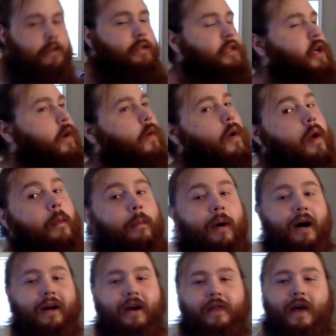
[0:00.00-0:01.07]
So,
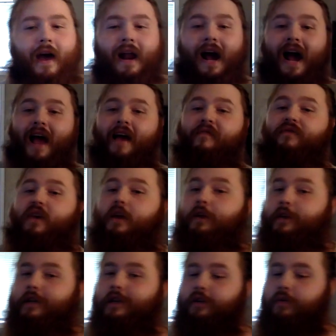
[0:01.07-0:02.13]
manga that I have
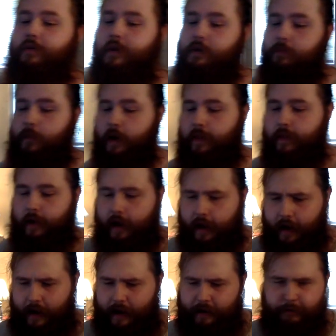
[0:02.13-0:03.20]
continued this month,
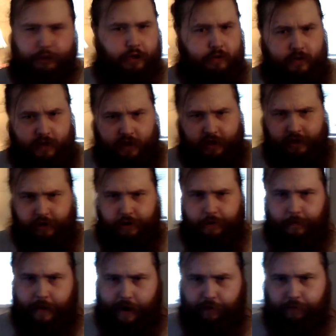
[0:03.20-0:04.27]
I chose a good
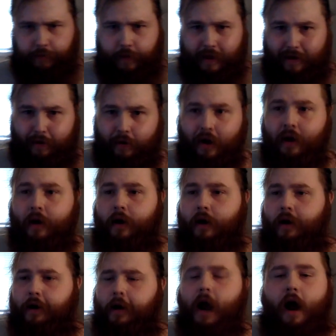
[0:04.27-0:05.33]
amount, though.
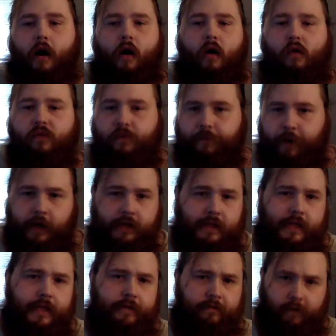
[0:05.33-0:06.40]
Not all of them, because
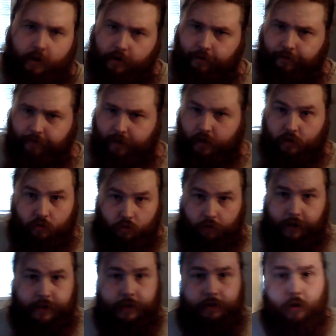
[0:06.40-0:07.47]
this video would be
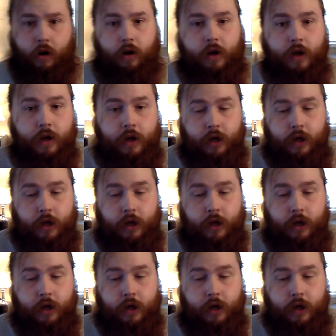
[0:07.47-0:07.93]
twice as long.